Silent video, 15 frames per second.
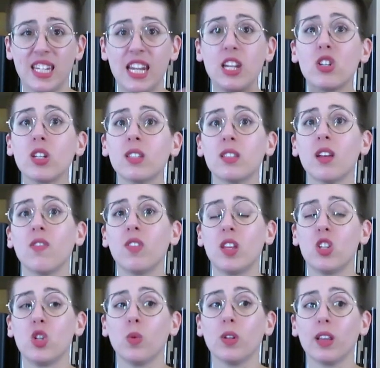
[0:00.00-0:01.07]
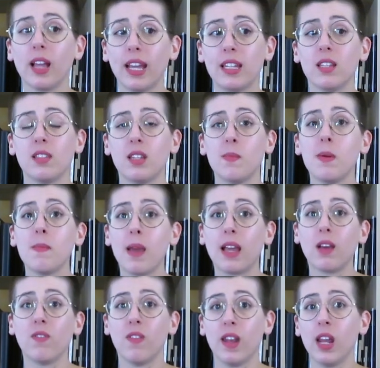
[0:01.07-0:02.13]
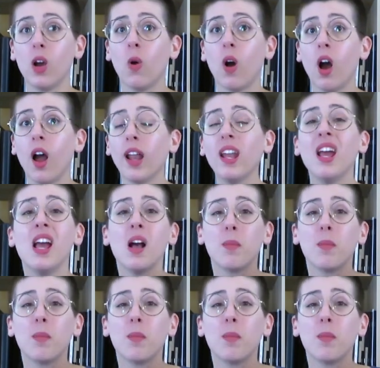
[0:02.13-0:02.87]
teaching stuff that you would like to see me make a video on,